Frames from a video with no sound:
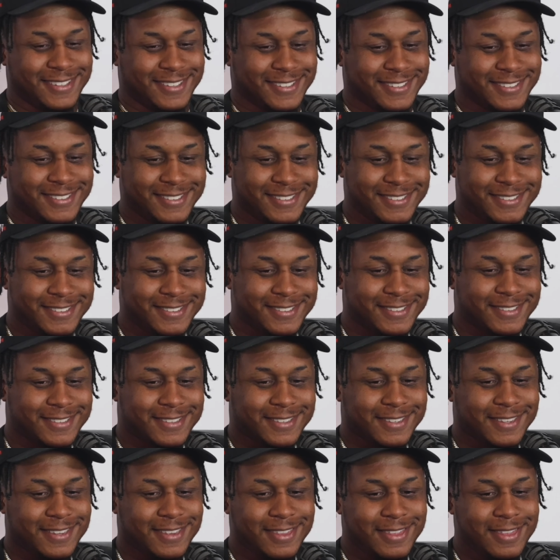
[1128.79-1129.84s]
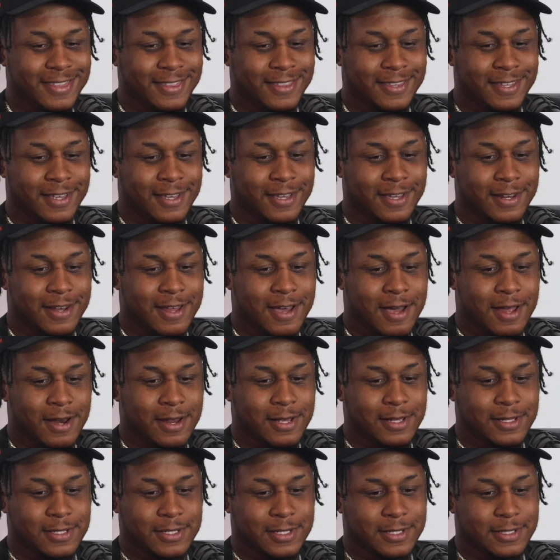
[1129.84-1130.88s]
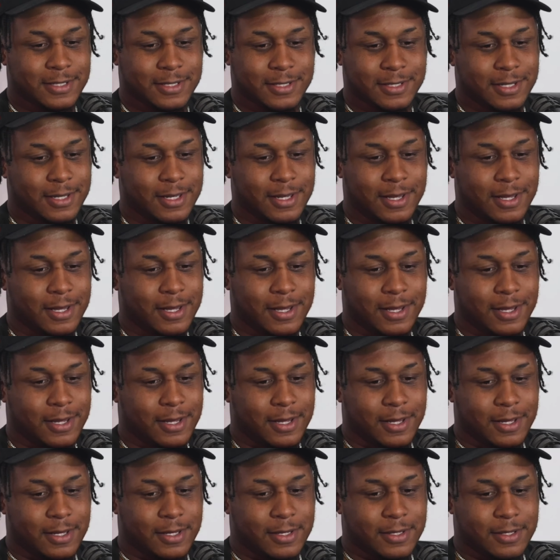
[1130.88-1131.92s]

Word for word: real shit. Yeah, nah, they just but that's